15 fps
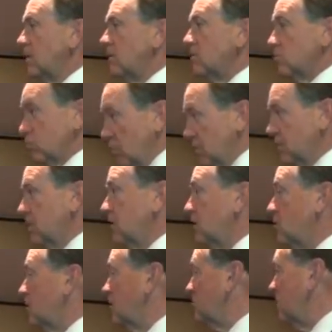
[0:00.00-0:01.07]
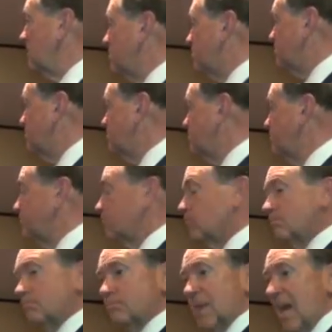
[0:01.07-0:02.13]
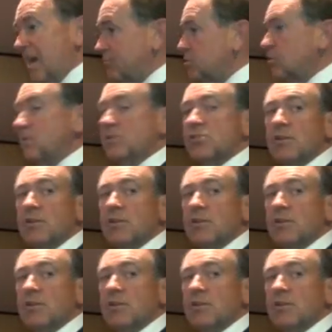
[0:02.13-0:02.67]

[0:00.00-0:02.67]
there's one thing you can be absolutely